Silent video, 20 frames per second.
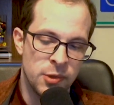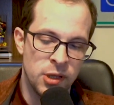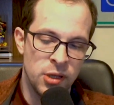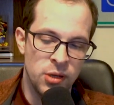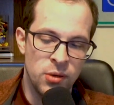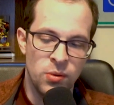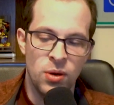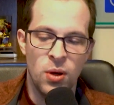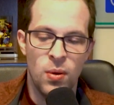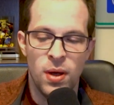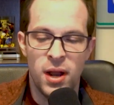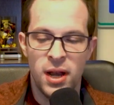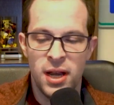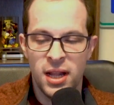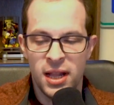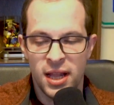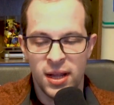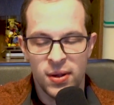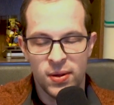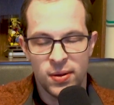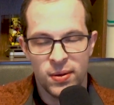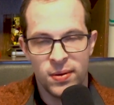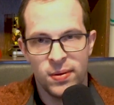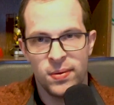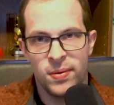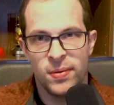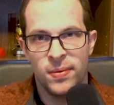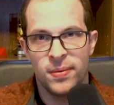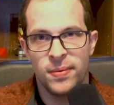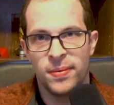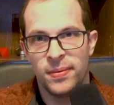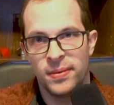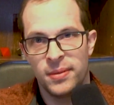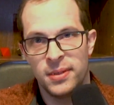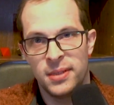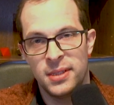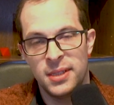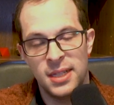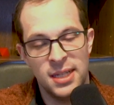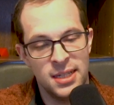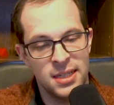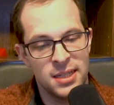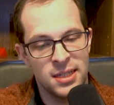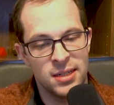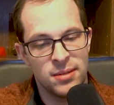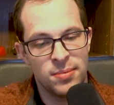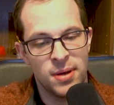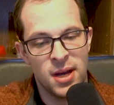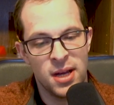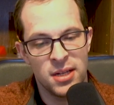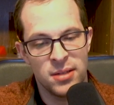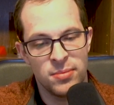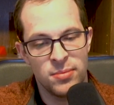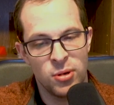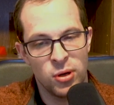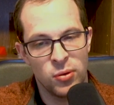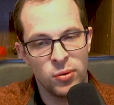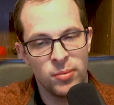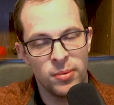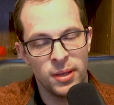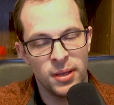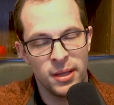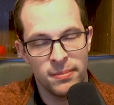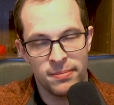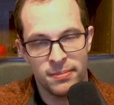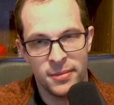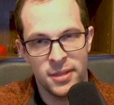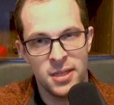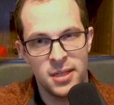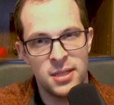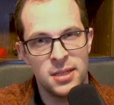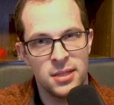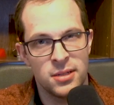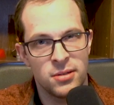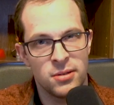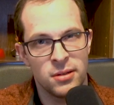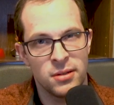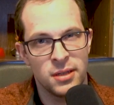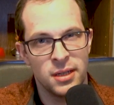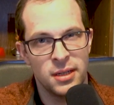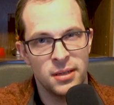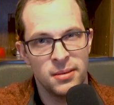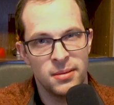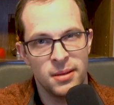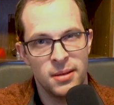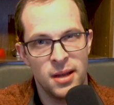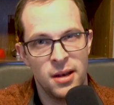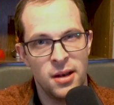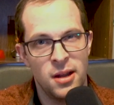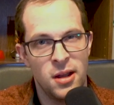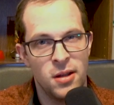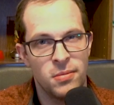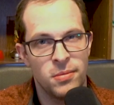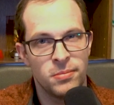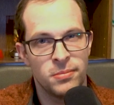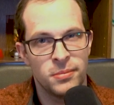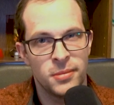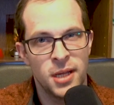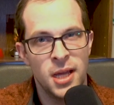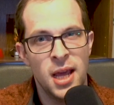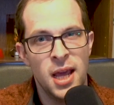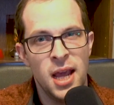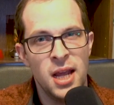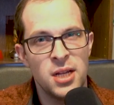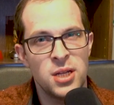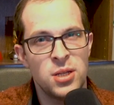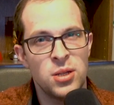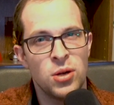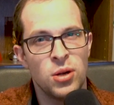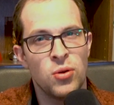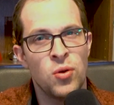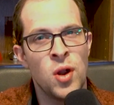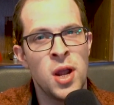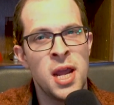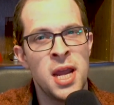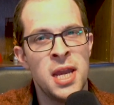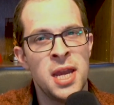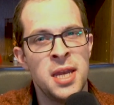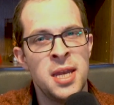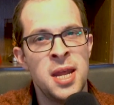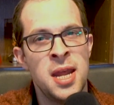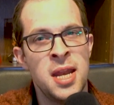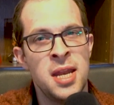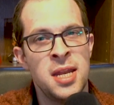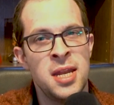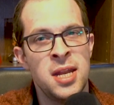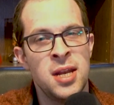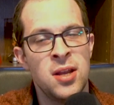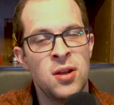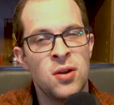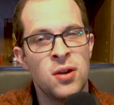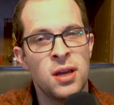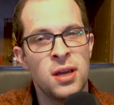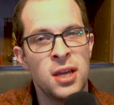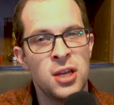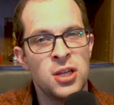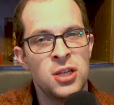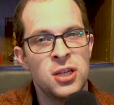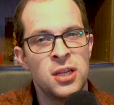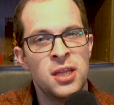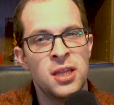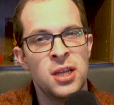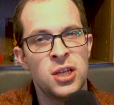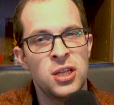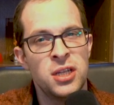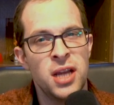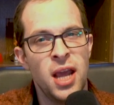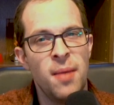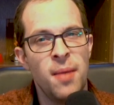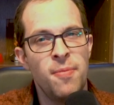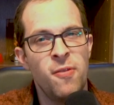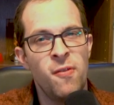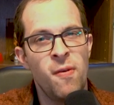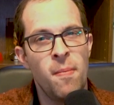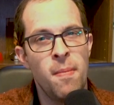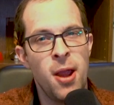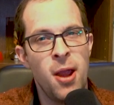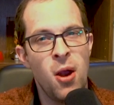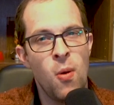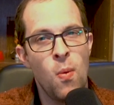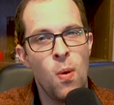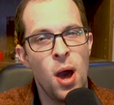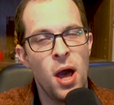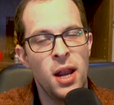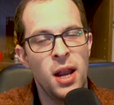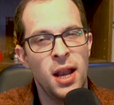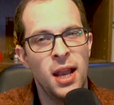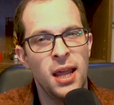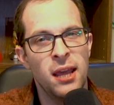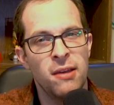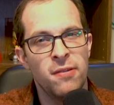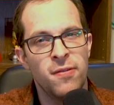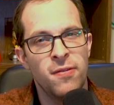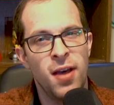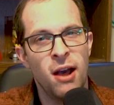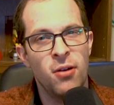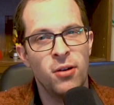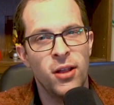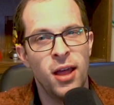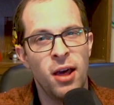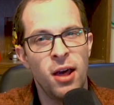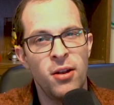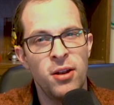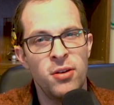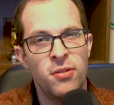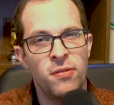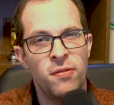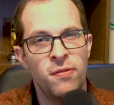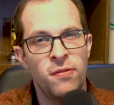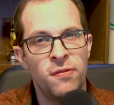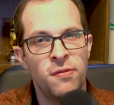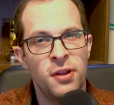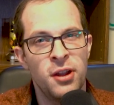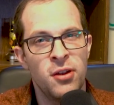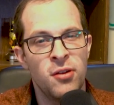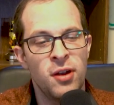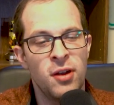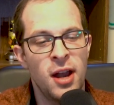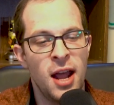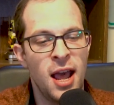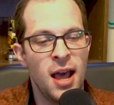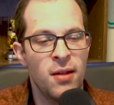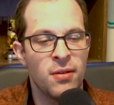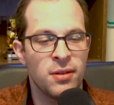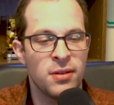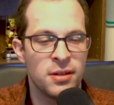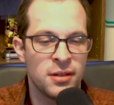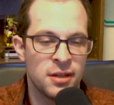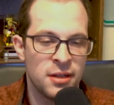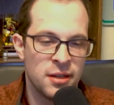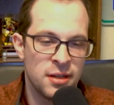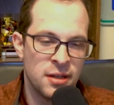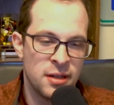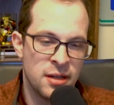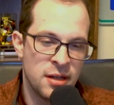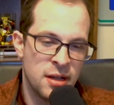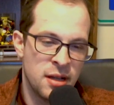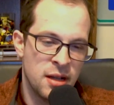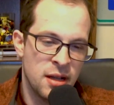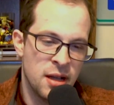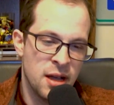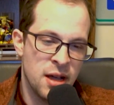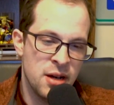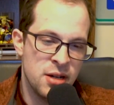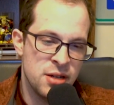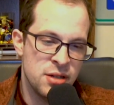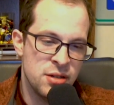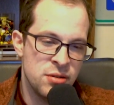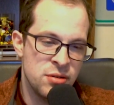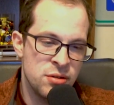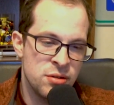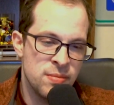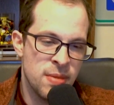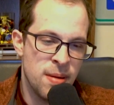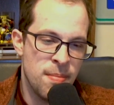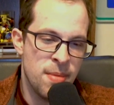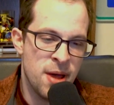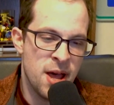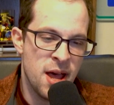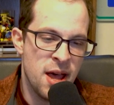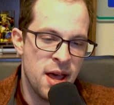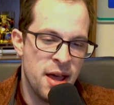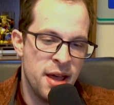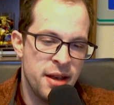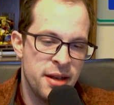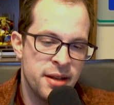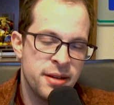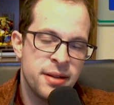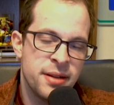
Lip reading: You know, any like seasoned pot smoker would be like, "It's this cookie." I know. It's the green tinted cookie, the shape of a marijuana leaf. How did you figure it out? I just used my mind.